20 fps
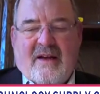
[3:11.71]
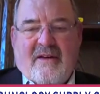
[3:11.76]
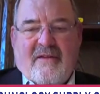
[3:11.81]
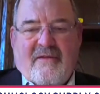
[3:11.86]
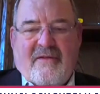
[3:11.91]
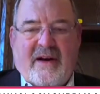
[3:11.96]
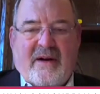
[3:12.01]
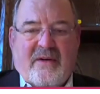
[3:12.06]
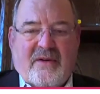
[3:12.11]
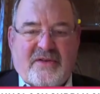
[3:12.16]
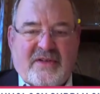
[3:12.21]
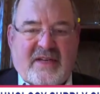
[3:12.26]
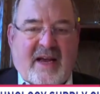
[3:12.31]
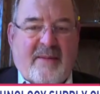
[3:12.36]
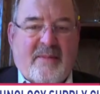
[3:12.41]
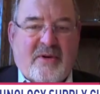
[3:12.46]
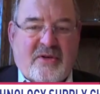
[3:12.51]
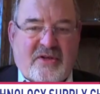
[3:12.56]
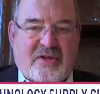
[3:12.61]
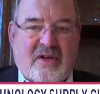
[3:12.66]
federal
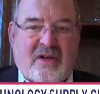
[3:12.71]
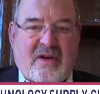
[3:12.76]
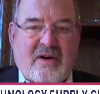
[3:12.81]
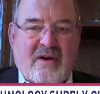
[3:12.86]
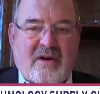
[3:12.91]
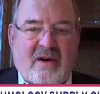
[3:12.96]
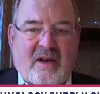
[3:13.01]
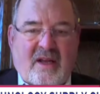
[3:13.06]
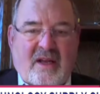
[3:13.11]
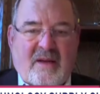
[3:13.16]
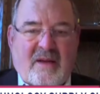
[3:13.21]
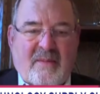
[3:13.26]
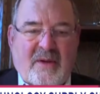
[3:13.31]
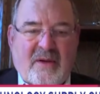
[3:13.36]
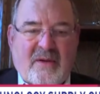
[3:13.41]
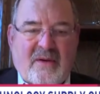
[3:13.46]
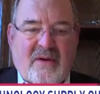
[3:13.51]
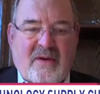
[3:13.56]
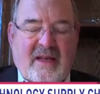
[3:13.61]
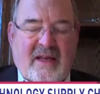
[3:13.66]
cybersecurity
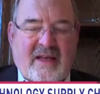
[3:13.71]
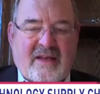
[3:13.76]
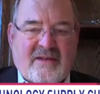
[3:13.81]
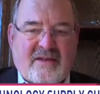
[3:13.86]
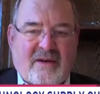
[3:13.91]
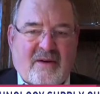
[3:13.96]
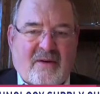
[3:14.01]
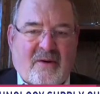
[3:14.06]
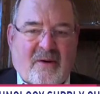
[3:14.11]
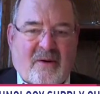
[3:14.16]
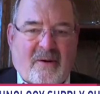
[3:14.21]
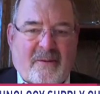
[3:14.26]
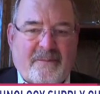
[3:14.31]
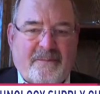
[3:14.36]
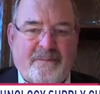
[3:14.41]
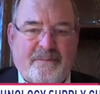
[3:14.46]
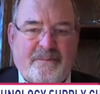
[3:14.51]
community as a whole.